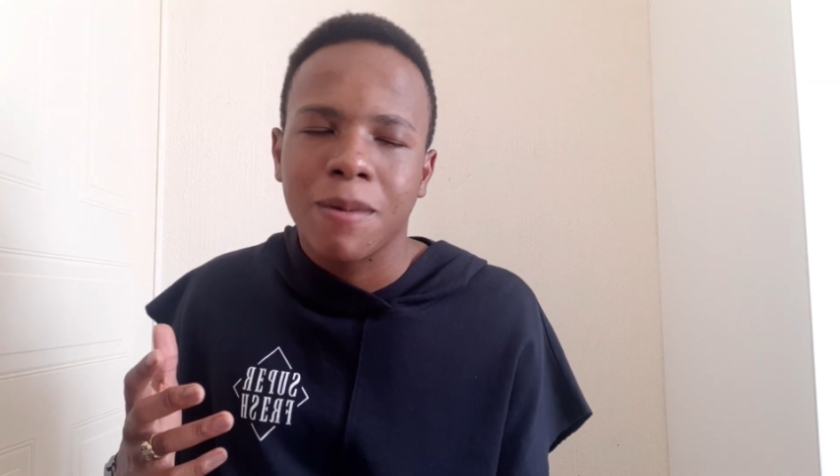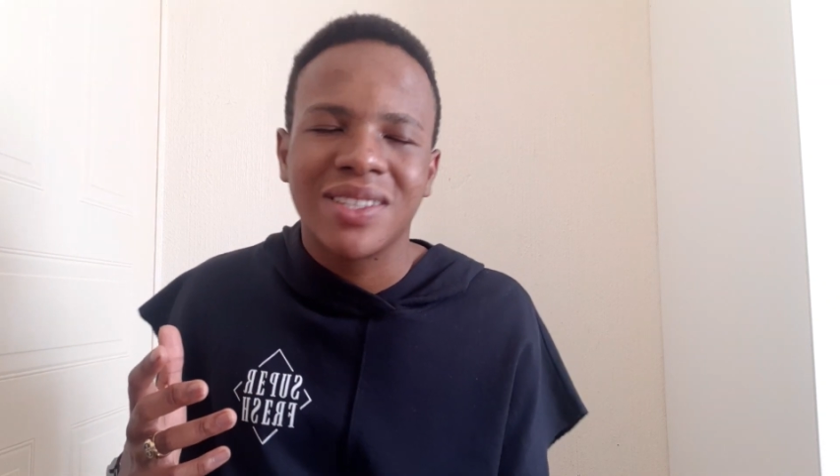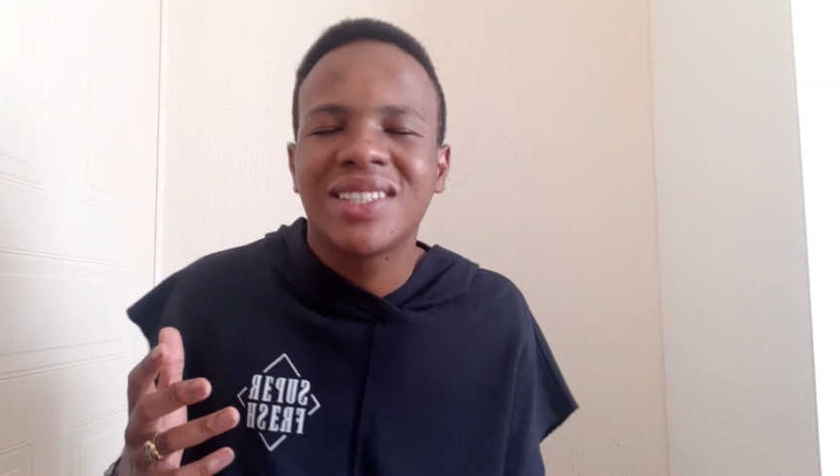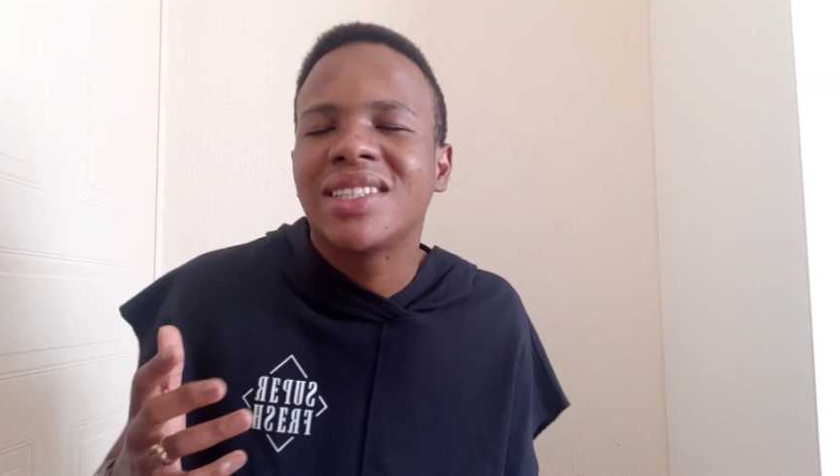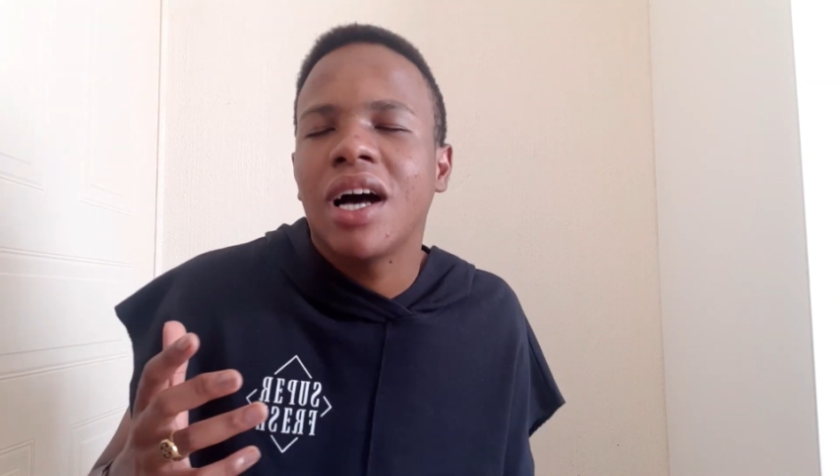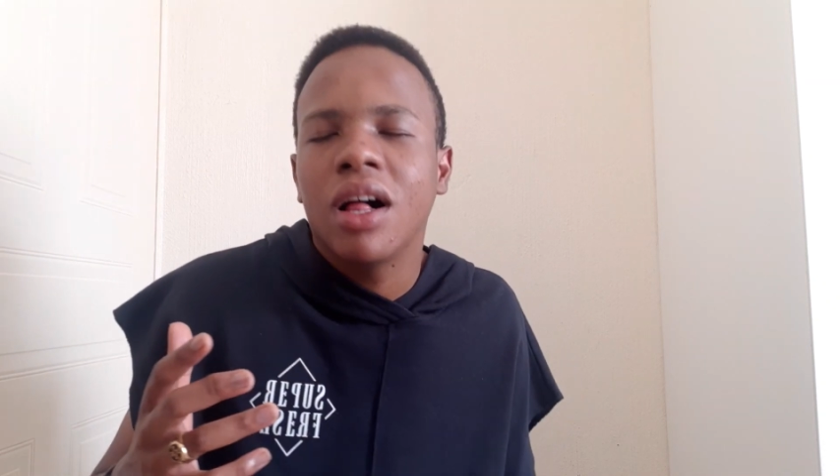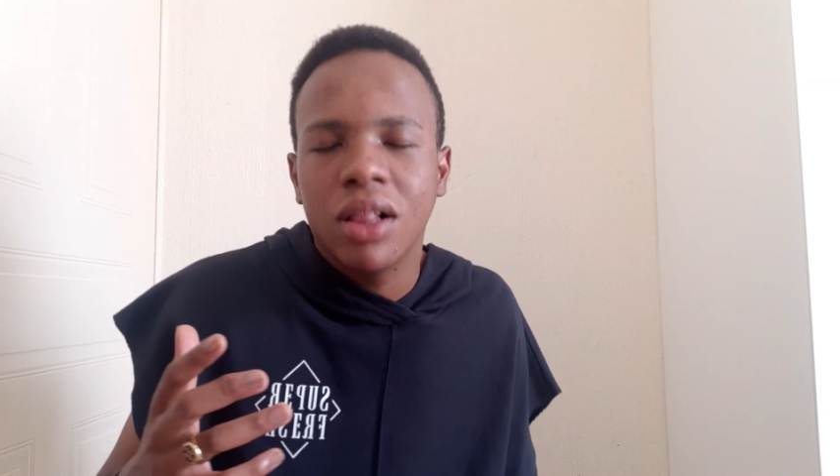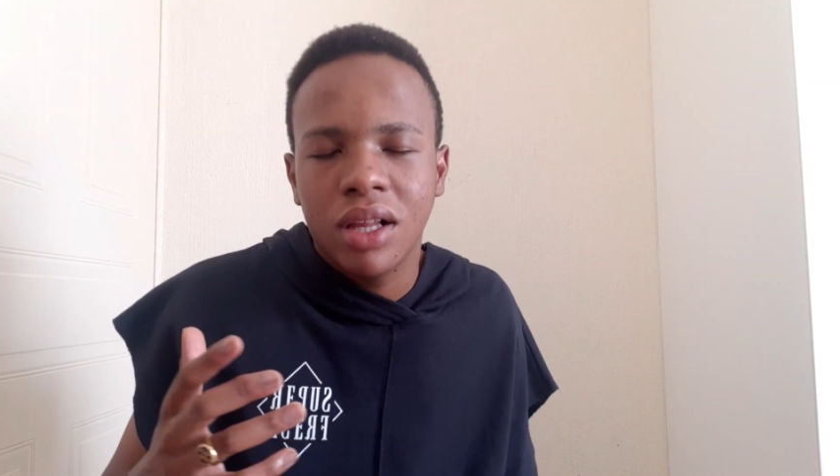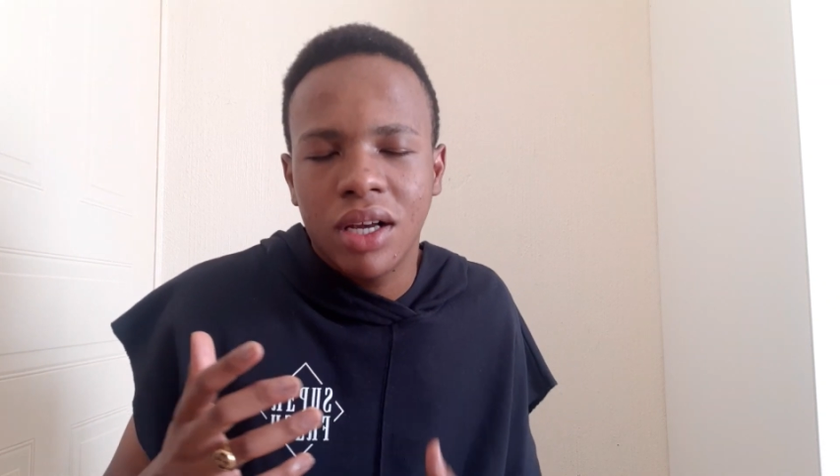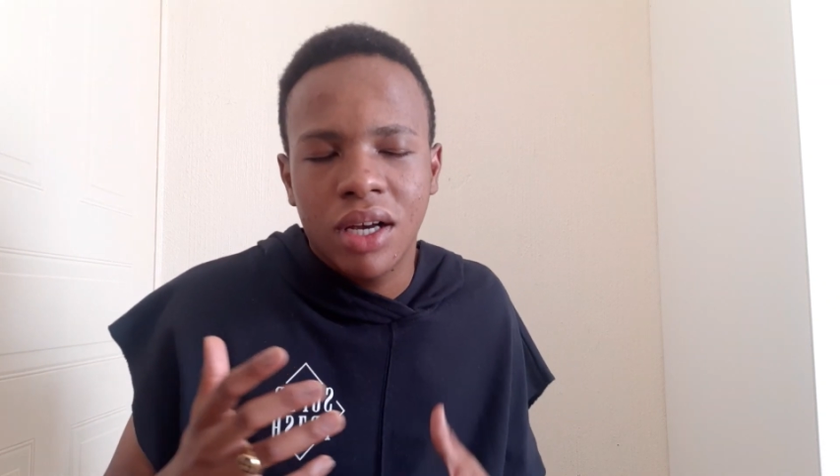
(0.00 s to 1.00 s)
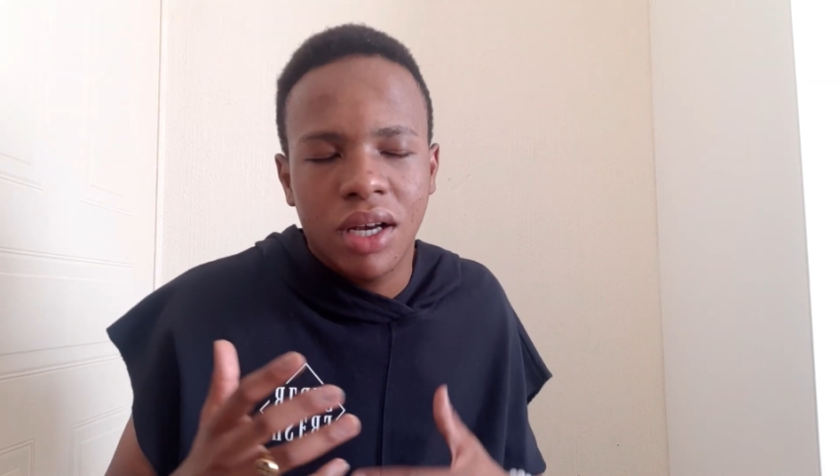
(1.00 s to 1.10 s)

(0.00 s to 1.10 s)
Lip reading: sell